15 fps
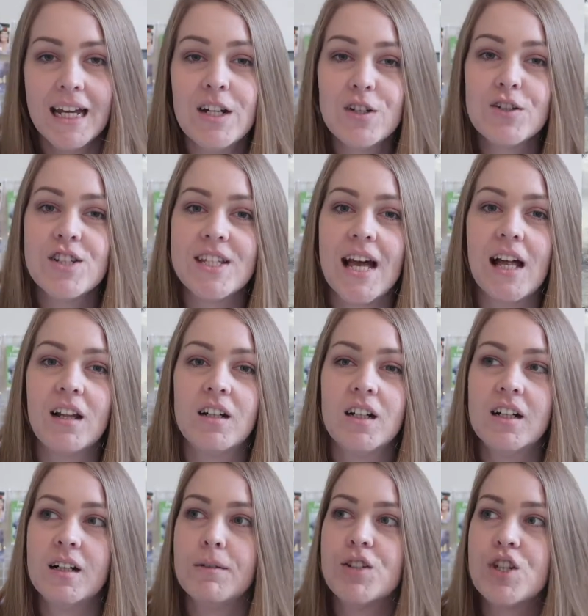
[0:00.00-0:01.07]

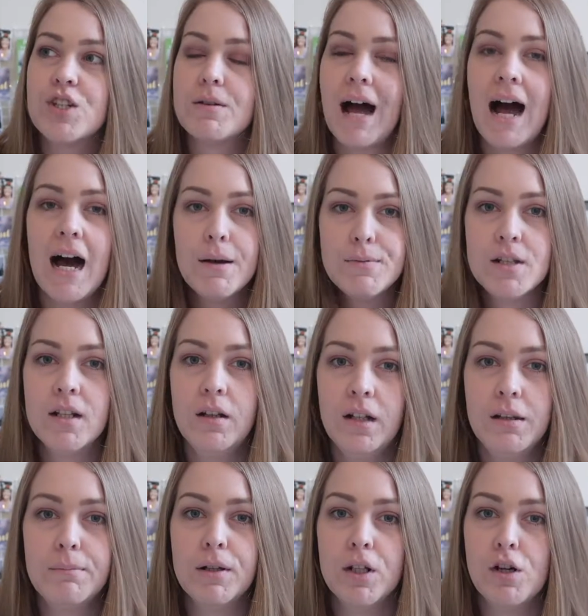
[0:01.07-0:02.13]
Interstellar just
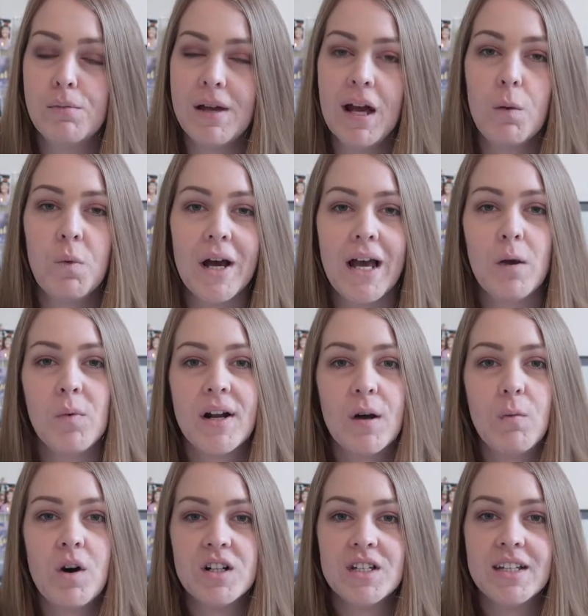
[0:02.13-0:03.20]
absolutely blew me away when I
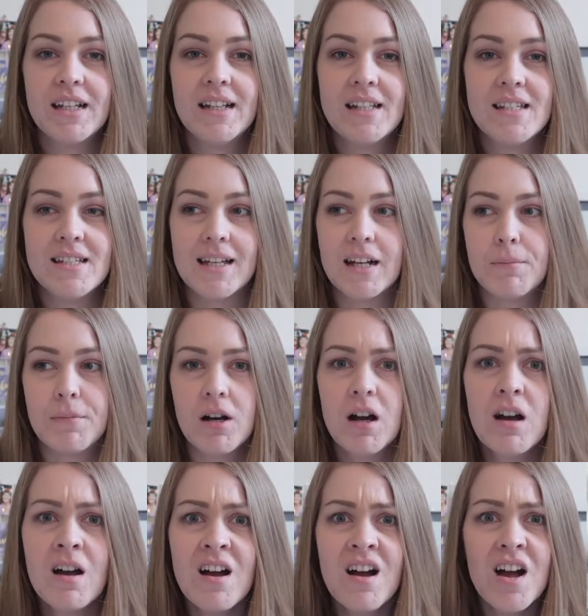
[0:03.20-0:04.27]
watched it in the
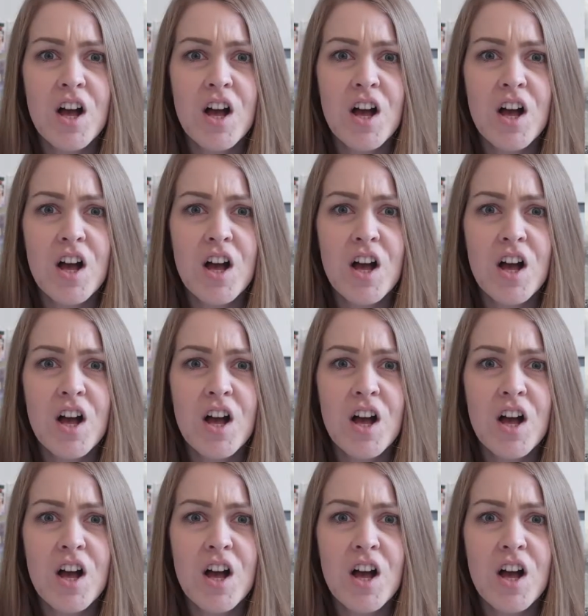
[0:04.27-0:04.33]
cinema.